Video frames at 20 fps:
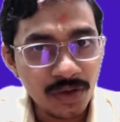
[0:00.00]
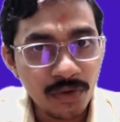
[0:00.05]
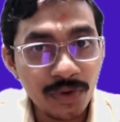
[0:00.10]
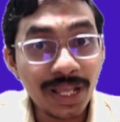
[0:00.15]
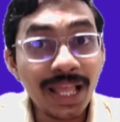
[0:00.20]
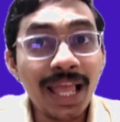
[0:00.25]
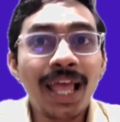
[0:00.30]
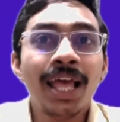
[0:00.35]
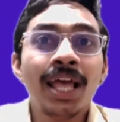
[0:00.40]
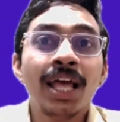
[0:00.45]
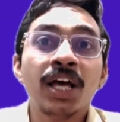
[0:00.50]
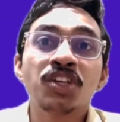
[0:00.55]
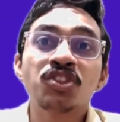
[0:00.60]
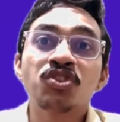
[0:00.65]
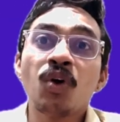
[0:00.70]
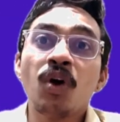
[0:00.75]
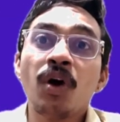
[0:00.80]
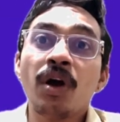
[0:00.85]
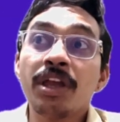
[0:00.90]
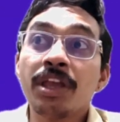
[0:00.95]
Okay,
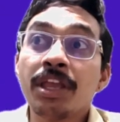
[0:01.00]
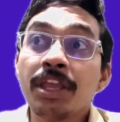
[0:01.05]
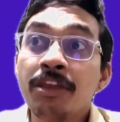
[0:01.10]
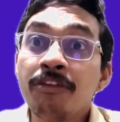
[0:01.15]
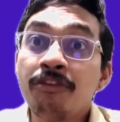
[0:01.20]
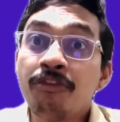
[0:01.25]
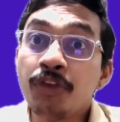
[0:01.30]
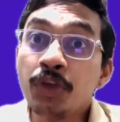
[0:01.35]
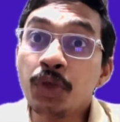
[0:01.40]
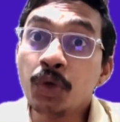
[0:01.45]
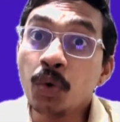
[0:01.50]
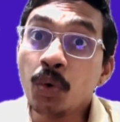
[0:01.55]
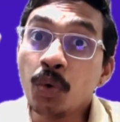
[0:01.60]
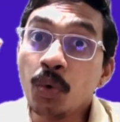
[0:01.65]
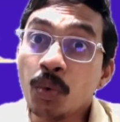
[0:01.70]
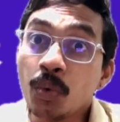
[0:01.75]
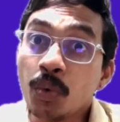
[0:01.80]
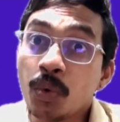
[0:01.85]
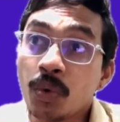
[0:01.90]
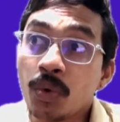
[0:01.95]
so if
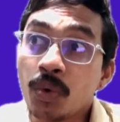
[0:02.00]
you